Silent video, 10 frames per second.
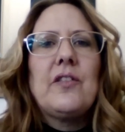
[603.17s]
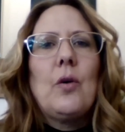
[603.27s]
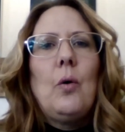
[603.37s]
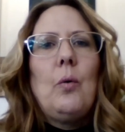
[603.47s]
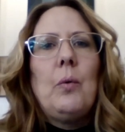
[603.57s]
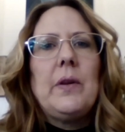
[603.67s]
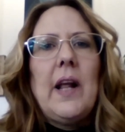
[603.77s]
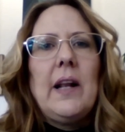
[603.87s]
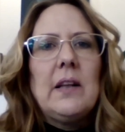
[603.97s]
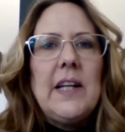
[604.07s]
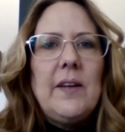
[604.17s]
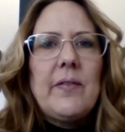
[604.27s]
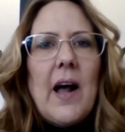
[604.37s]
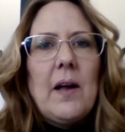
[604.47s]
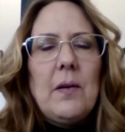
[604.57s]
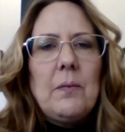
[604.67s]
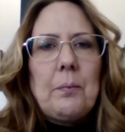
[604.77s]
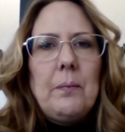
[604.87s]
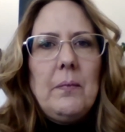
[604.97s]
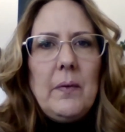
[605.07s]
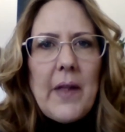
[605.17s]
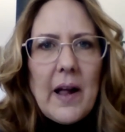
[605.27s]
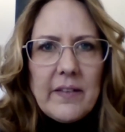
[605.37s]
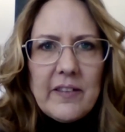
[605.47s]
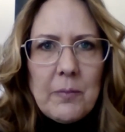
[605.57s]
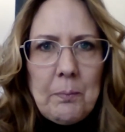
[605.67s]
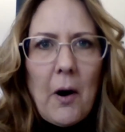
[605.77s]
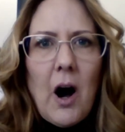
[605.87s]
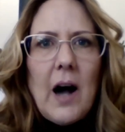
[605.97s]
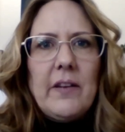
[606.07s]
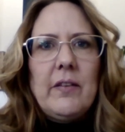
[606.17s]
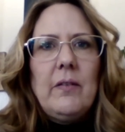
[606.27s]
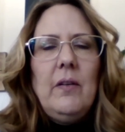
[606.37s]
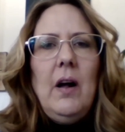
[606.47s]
so when they leave that that spot